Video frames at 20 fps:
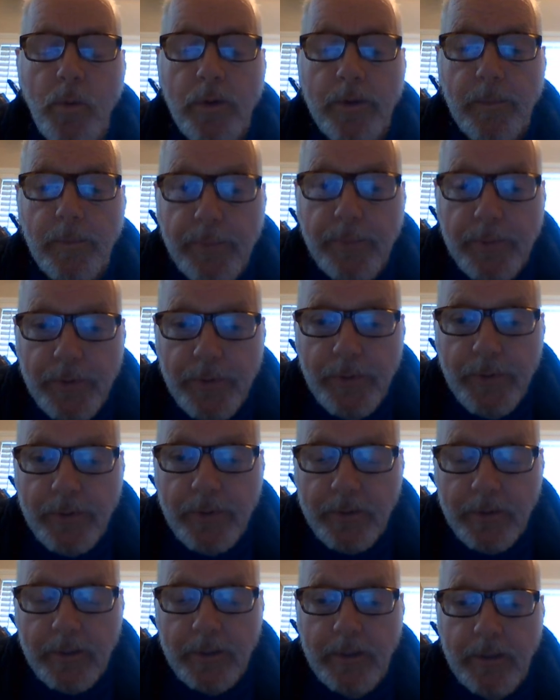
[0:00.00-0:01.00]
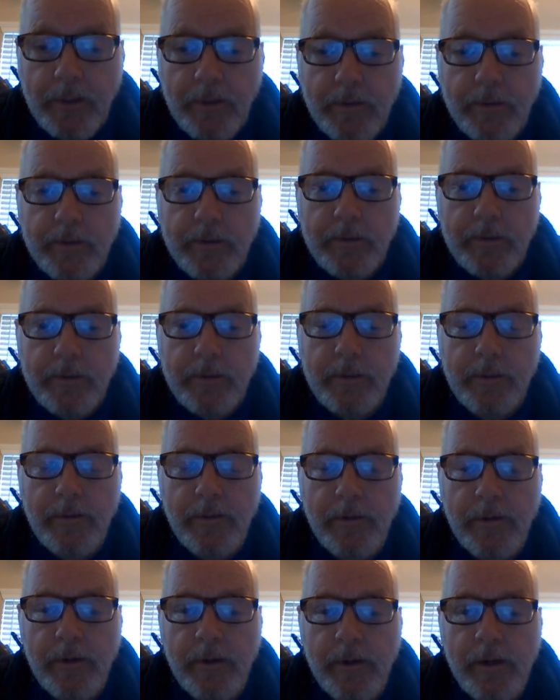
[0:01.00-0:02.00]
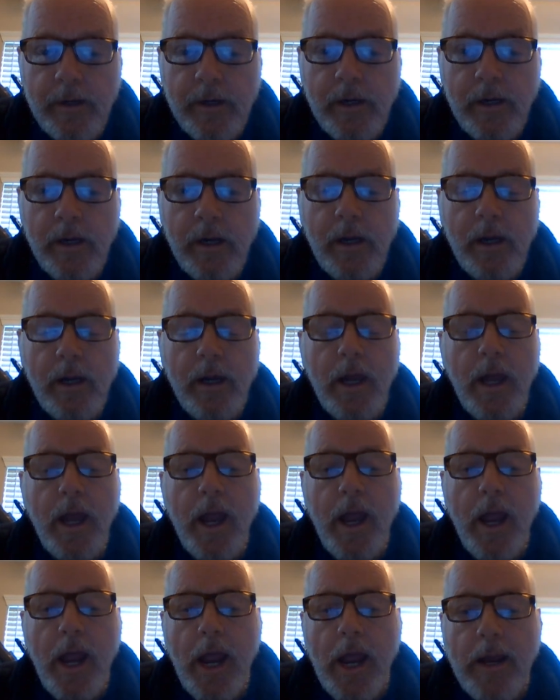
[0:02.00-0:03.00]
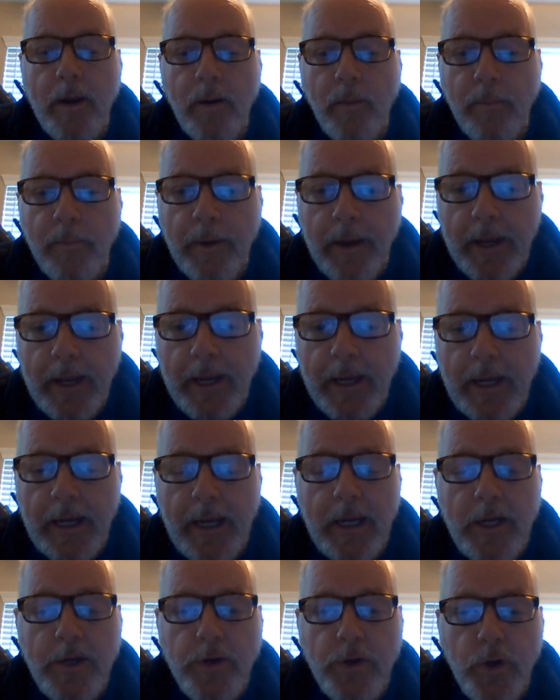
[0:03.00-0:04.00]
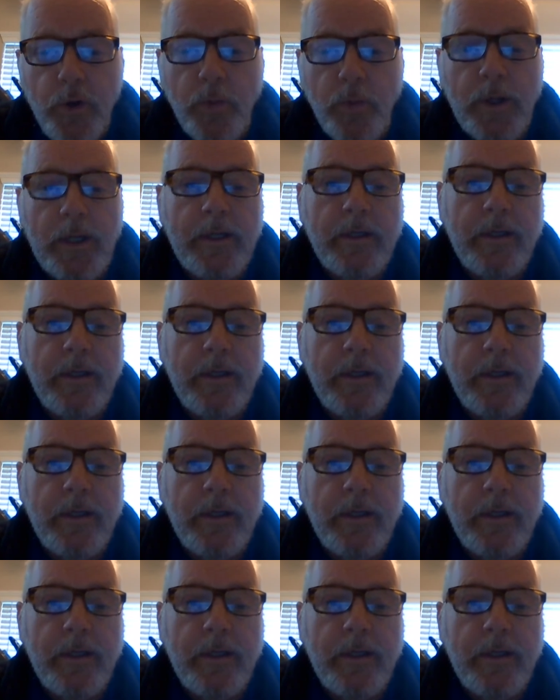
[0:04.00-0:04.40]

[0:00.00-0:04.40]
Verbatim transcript: with a pure and clean heart and obey and do what he